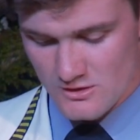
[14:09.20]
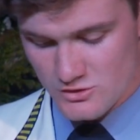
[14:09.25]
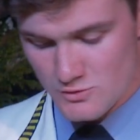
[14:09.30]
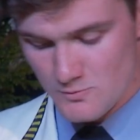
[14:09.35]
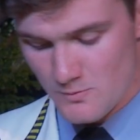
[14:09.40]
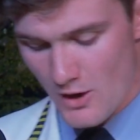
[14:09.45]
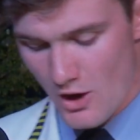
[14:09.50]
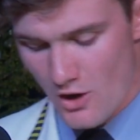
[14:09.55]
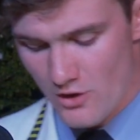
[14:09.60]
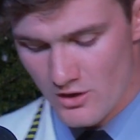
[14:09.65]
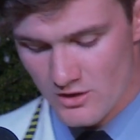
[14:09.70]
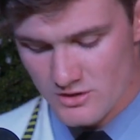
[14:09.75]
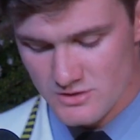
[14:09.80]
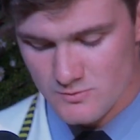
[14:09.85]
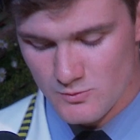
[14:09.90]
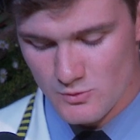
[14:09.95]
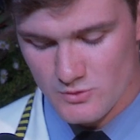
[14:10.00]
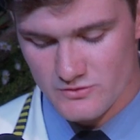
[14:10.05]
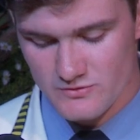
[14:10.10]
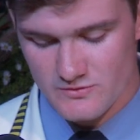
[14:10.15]
To play on our
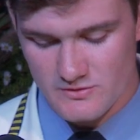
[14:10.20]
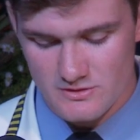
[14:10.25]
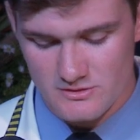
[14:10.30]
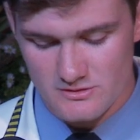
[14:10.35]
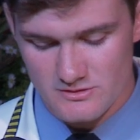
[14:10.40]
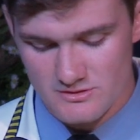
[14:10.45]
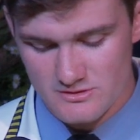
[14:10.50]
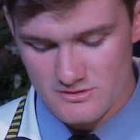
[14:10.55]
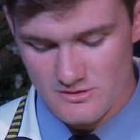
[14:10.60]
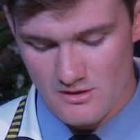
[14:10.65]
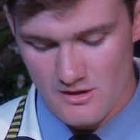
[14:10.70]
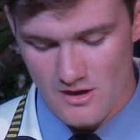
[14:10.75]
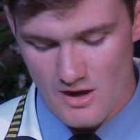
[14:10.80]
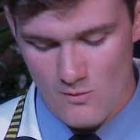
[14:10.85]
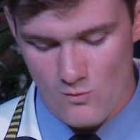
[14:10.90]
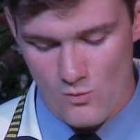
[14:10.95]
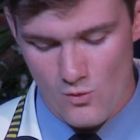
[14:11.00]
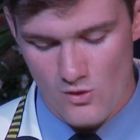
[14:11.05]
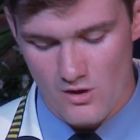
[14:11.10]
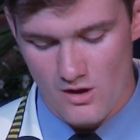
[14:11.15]
sports fields
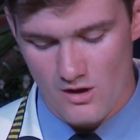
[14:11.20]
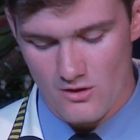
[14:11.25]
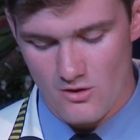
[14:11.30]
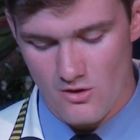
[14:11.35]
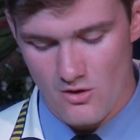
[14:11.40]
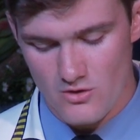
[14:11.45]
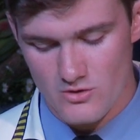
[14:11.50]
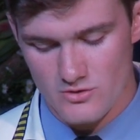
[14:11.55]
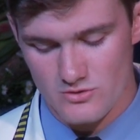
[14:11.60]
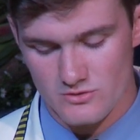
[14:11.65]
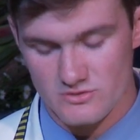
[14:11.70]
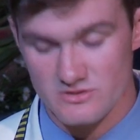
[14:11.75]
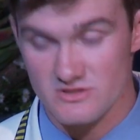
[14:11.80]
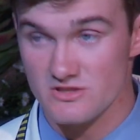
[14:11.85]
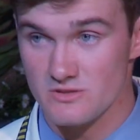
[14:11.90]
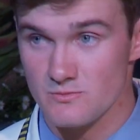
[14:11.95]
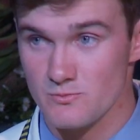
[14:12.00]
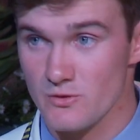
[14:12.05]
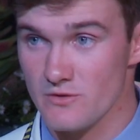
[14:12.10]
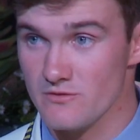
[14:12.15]
and walk our corridors
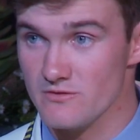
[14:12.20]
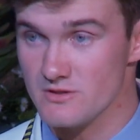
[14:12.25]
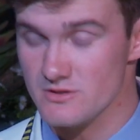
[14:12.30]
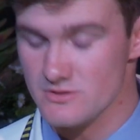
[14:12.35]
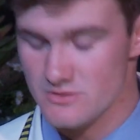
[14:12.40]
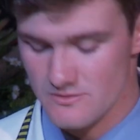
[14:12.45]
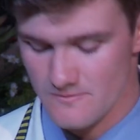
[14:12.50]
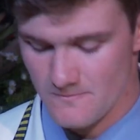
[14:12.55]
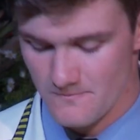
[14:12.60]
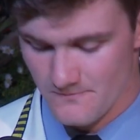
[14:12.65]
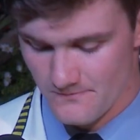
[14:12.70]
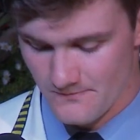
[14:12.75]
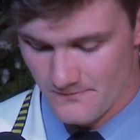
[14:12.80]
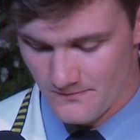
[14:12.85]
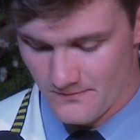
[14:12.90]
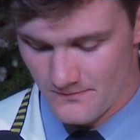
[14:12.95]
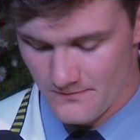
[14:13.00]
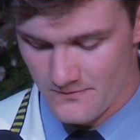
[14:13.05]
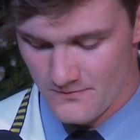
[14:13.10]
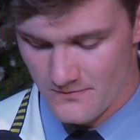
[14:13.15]
is a privilege.
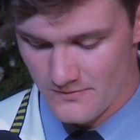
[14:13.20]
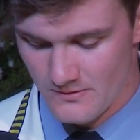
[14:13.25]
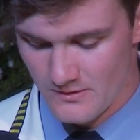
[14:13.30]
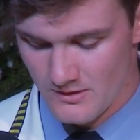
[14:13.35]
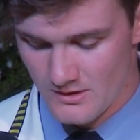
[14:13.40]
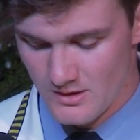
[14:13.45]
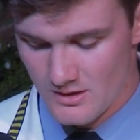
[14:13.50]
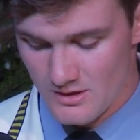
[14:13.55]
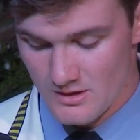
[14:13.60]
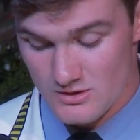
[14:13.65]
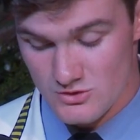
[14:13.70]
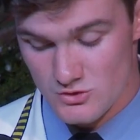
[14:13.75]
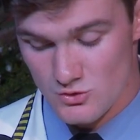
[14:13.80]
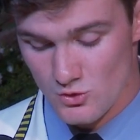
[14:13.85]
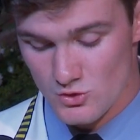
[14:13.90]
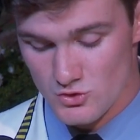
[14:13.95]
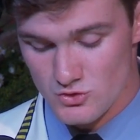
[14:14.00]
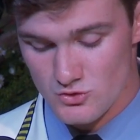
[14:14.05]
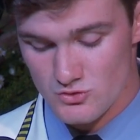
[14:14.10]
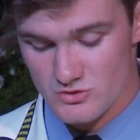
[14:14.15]
It's
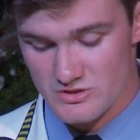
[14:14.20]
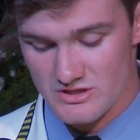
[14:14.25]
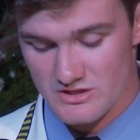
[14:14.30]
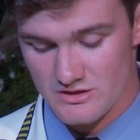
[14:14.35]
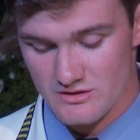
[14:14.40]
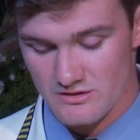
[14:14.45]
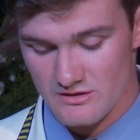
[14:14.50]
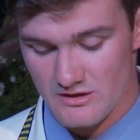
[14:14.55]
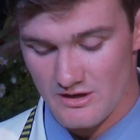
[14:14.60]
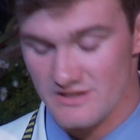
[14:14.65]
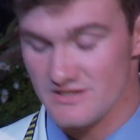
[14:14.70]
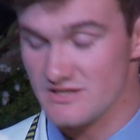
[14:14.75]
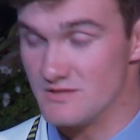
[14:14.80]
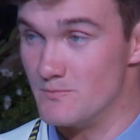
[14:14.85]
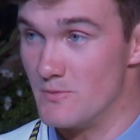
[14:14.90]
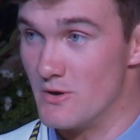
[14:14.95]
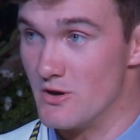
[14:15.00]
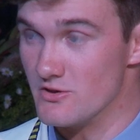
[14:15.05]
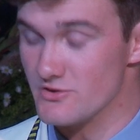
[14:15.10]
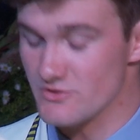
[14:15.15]
your duty as
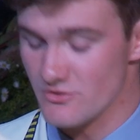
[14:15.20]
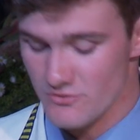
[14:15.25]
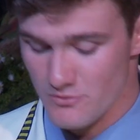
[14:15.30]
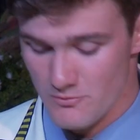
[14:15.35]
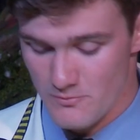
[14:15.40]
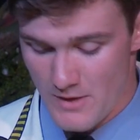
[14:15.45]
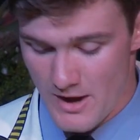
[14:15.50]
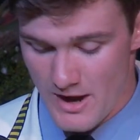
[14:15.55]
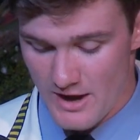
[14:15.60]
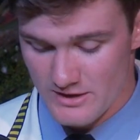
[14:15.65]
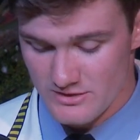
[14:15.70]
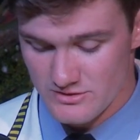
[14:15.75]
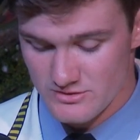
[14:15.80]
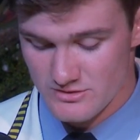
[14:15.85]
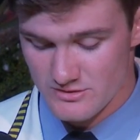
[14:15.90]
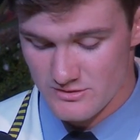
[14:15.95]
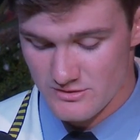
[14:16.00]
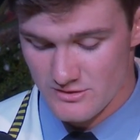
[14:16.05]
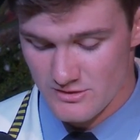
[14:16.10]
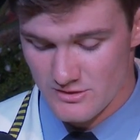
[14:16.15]
the bearers of the badge
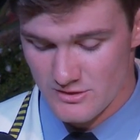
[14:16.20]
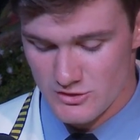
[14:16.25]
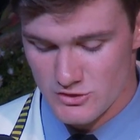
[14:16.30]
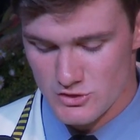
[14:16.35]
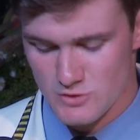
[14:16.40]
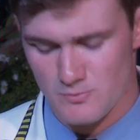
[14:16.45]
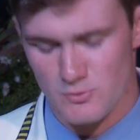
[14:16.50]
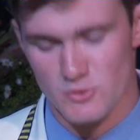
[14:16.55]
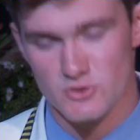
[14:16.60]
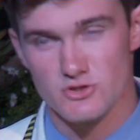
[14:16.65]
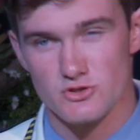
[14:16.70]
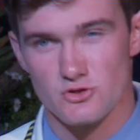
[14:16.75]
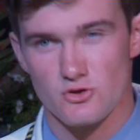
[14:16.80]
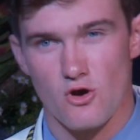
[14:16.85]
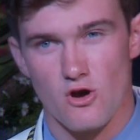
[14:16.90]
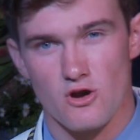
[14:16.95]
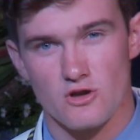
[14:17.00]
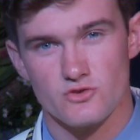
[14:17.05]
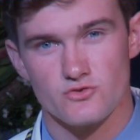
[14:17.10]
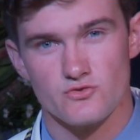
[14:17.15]
to push
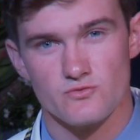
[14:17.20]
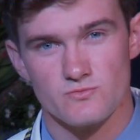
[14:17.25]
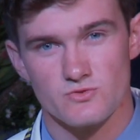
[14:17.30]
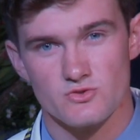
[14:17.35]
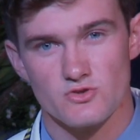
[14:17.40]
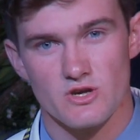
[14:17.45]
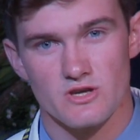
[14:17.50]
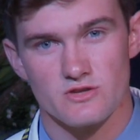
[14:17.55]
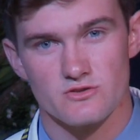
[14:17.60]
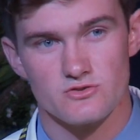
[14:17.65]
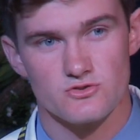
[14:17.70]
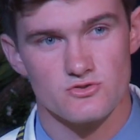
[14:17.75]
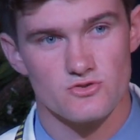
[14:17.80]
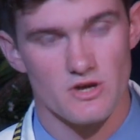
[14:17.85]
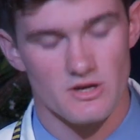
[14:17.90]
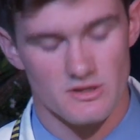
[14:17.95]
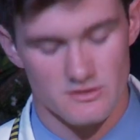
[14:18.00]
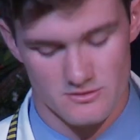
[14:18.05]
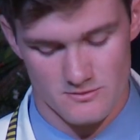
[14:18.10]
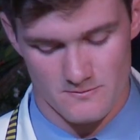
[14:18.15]
the college from strength to
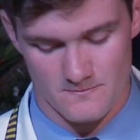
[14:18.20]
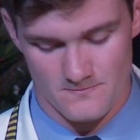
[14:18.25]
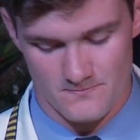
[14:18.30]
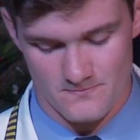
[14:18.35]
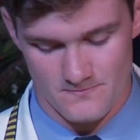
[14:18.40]
strength.